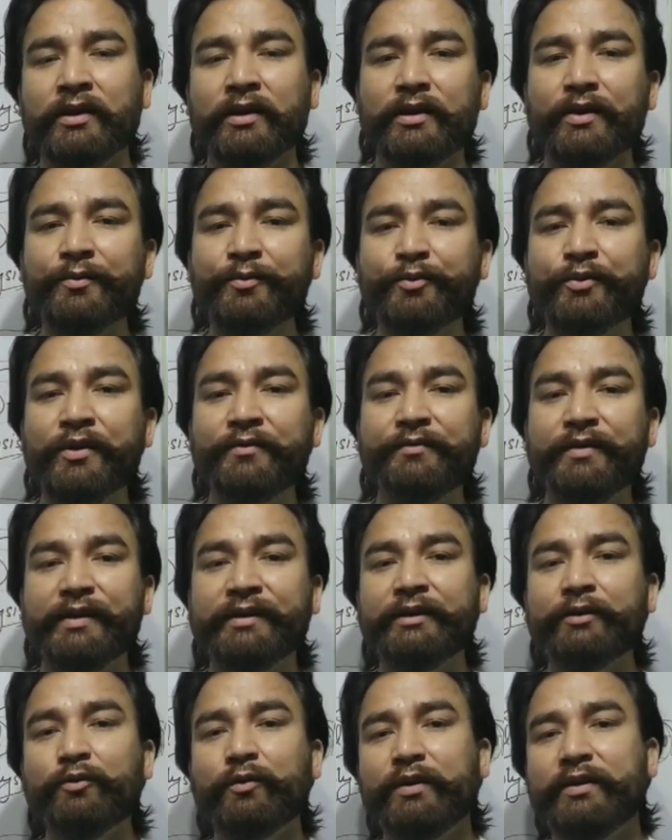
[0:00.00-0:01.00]
If you have
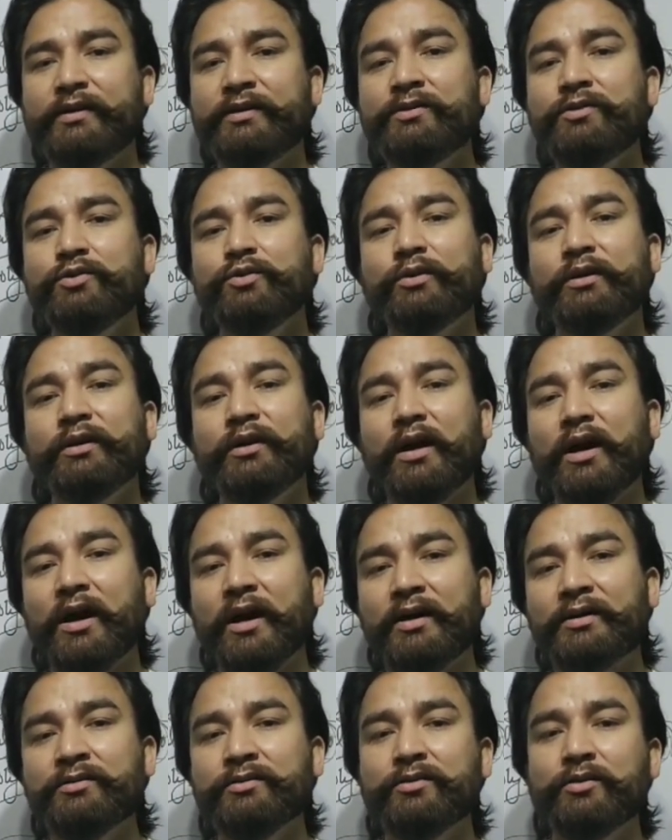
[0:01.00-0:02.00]
any queries, you can
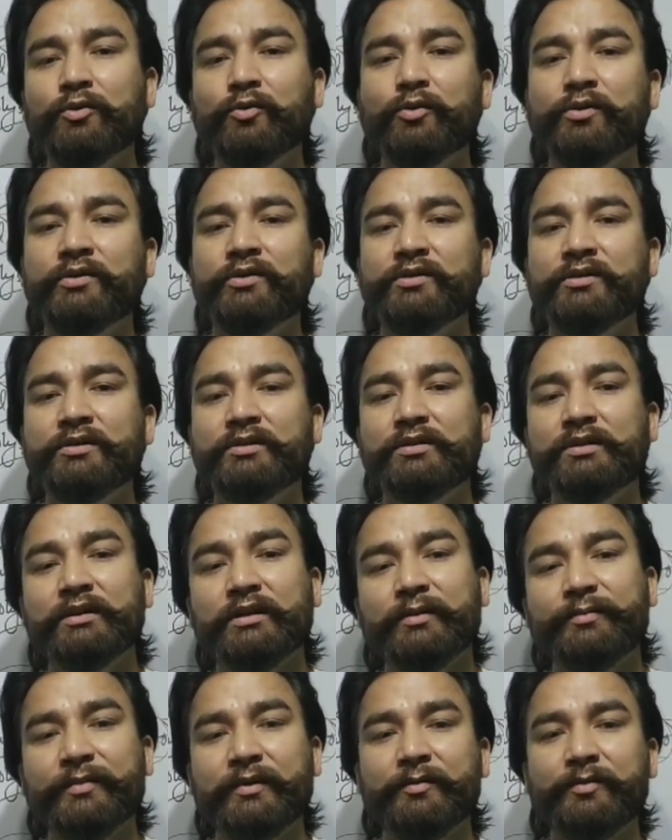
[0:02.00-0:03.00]
ask your questions in the
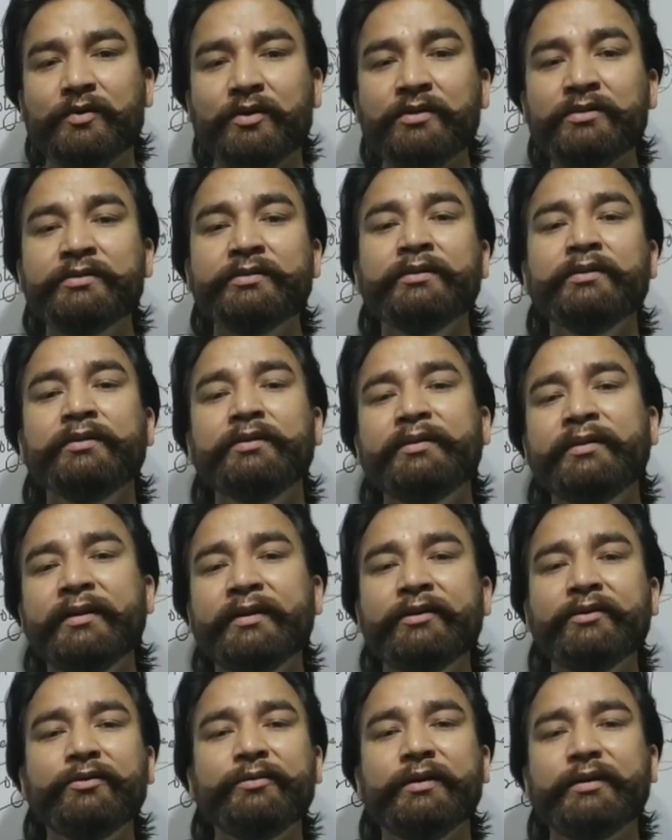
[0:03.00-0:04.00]
comment box.
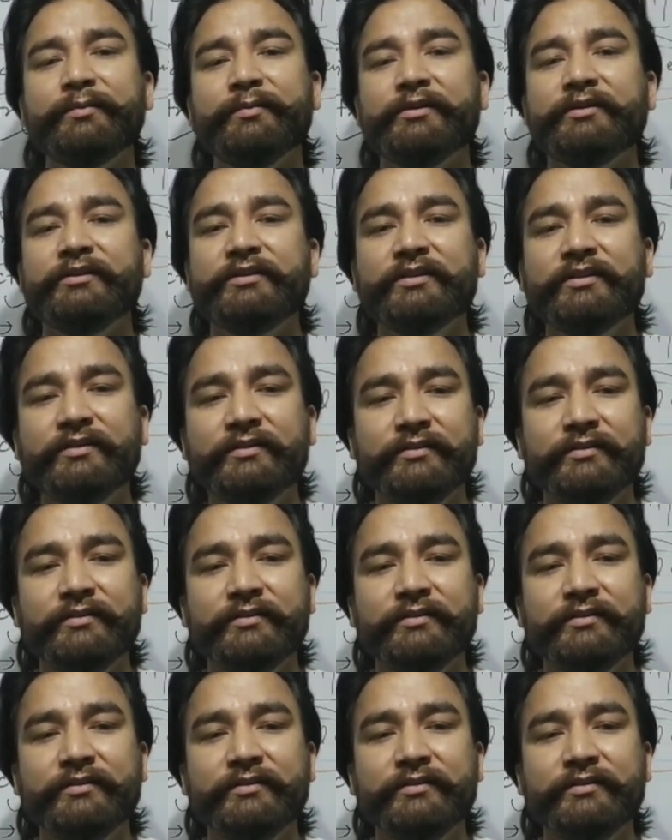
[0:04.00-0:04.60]
Thank you very much.